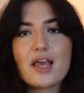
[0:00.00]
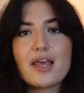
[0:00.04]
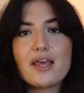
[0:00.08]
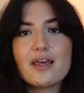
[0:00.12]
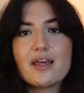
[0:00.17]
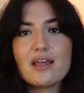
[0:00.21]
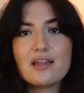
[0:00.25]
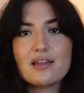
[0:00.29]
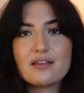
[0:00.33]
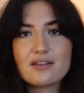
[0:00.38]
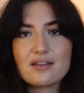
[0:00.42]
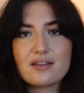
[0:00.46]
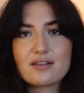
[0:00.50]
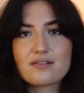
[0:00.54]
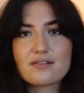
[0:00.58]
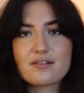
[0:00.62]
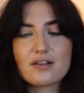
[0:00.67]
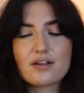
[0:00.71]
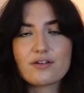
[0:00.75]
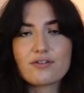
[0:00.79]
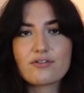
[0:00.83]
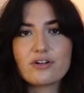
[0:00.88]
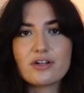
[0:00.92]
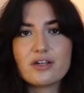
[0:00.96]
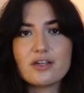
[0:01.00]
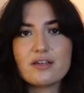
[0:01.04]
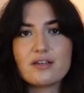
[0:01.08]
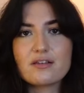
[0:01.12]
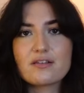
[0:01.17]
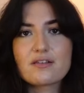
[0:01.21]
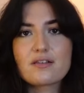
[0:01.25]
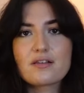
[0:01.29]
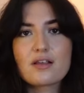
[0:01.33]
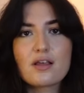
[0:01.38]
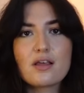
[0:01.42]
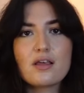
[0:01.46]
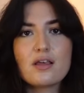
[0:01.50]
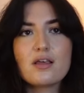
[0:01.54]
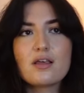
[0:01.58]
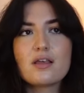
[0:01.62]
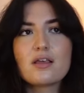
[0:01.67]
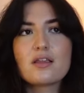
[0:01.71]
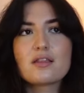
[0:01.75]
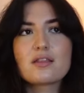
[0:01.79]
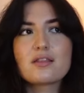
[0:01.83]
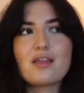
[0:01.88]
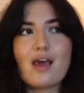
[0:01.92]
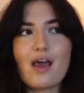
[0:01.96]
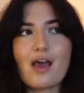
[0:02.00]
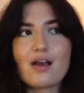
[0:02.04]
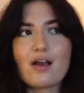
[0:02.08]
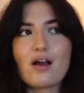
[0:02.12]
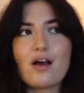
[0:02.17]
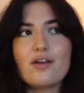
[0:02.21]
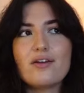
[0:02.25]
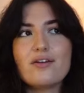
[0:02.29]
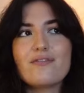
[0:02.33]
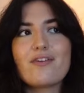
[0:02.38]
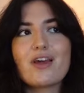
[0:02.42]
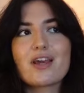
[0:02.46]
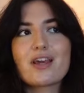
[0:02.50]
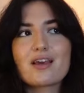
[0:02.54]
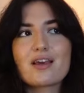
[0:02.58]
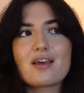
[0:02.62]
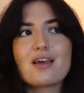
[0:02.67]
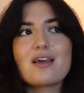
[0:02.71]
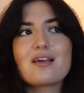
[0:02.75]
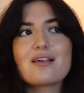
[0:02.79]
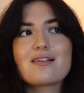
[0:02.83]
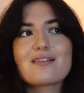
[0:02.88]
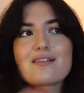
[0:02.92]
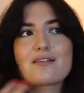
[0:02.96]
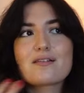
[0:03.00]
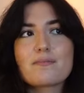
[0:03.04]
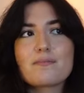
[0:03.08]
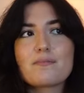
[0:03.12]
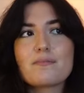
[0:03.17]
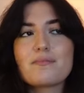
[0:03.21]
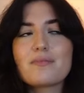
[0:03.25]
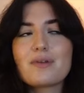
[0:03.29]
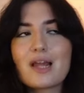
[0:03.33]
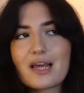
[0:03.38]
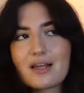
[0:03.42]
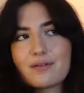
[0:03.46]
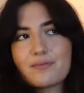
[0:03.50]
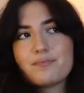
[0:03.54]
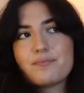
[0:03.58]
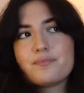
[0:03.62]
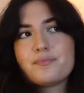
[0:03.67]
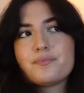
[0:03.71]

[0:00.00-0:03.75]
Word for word: in this series that kind of like ex like